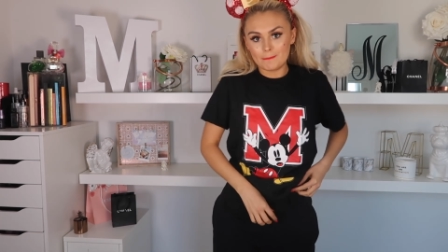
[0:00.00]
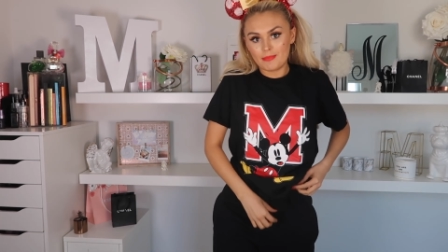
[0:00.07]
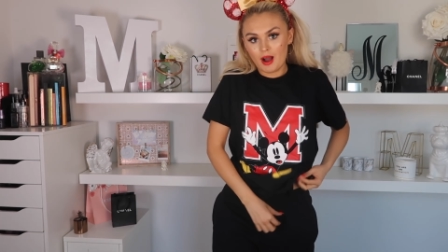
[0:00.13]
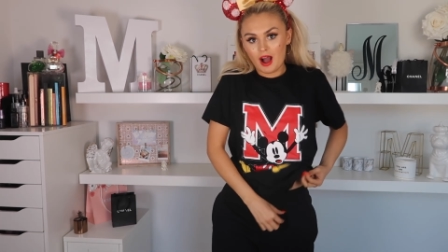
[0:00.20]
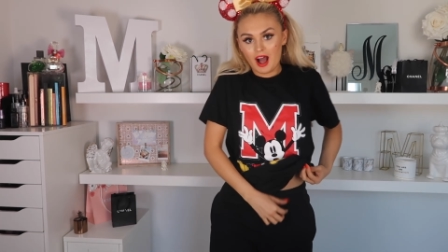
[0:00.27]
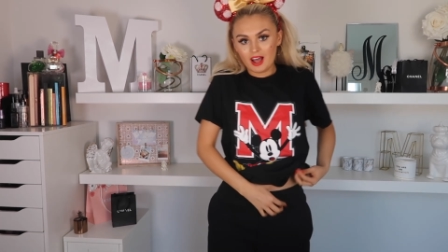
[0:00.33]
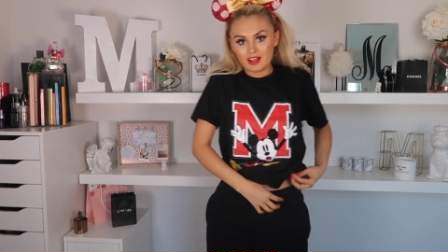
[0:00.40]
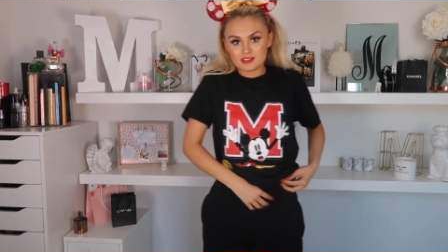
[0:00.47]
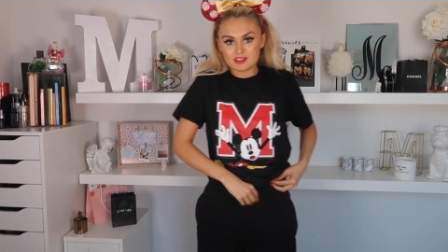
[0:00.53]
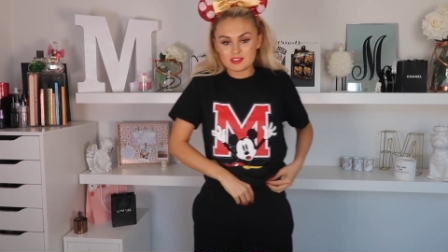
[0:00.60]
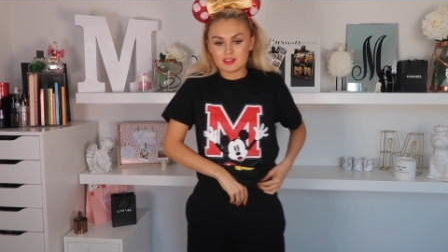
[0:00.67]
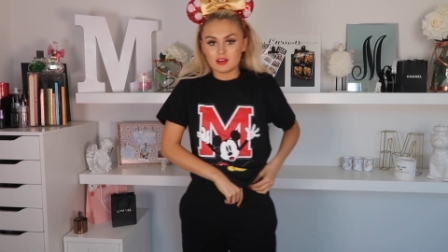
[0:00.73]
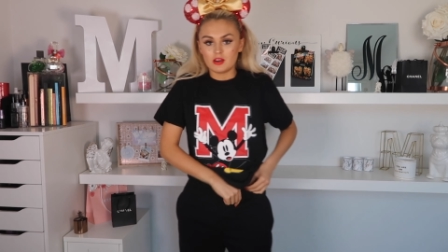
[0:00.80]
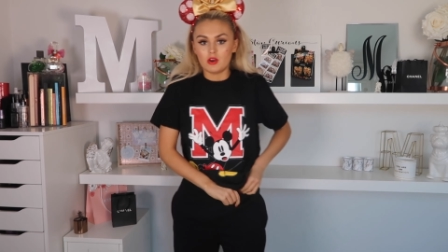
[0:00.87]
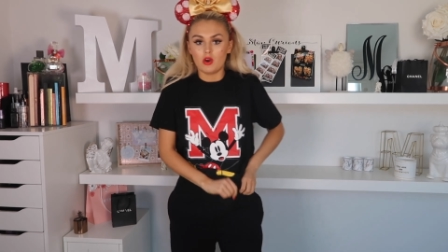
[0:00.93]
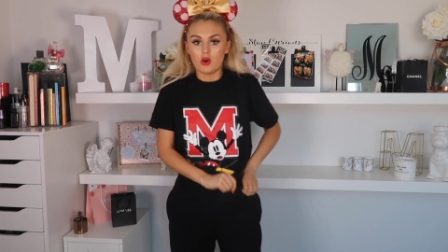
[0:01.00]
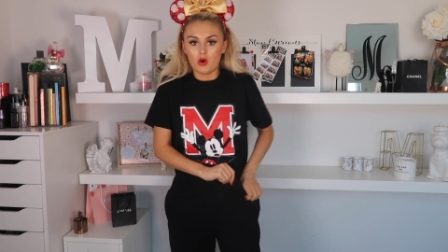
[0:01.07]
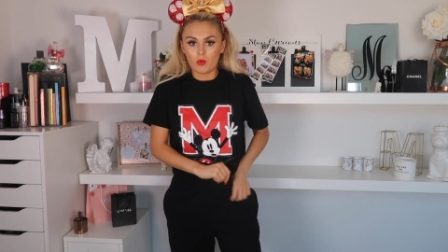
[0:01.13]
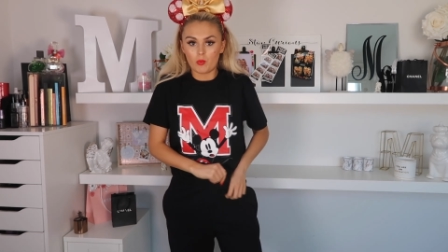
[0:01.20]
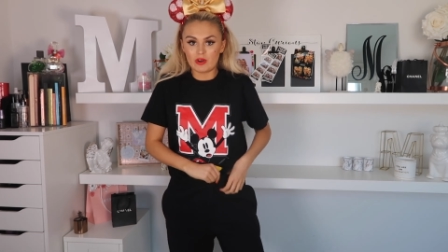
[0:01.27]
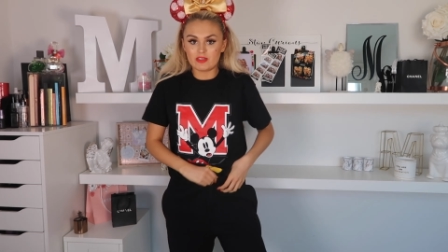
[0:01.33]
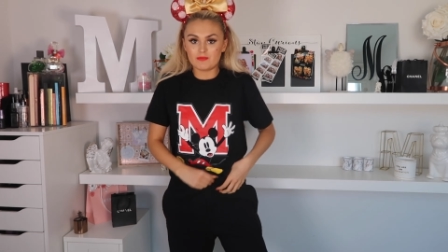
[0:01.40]
but
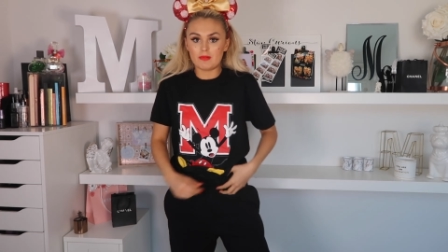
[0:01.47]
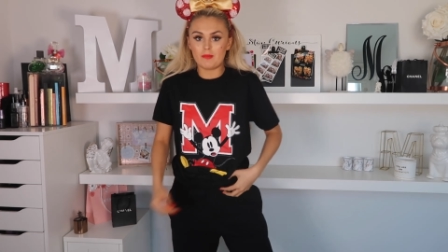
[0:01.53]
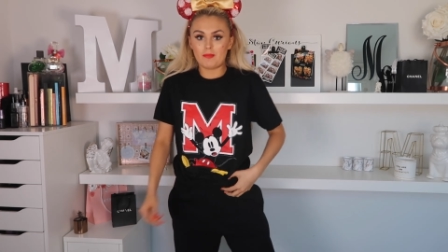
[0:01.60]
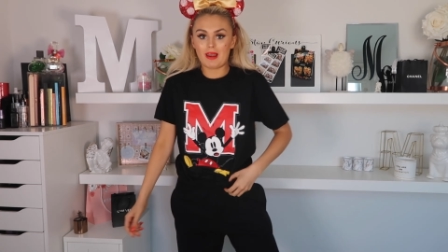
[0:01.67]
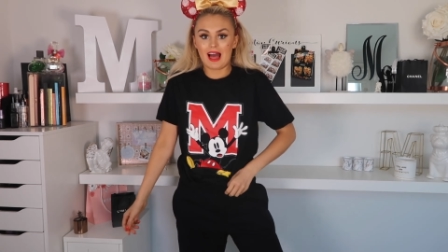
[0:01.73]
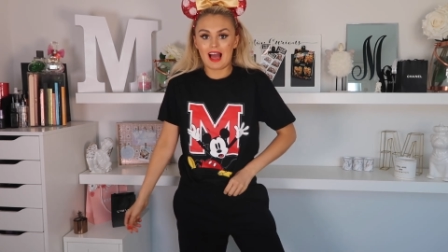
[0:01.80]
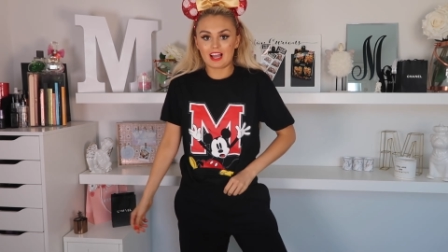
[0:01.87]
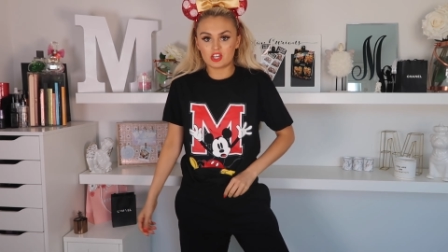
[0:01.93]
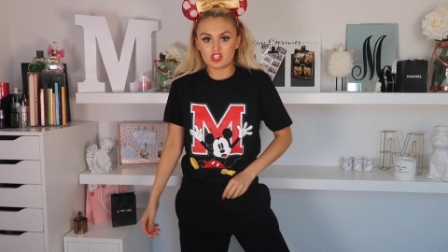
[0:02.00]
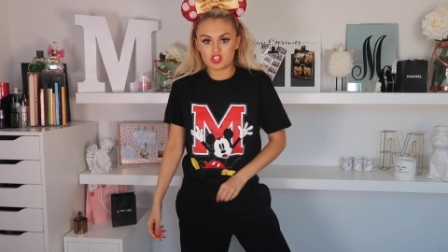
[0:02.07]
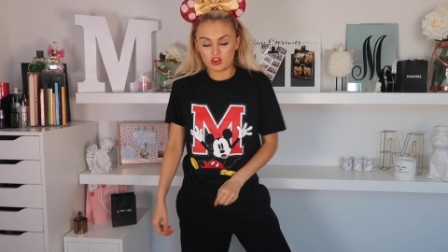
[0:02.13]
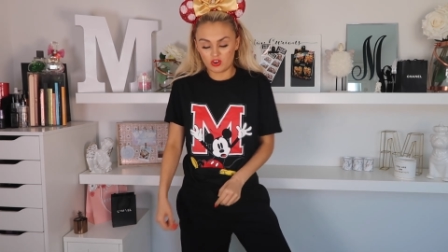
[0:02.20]
with my black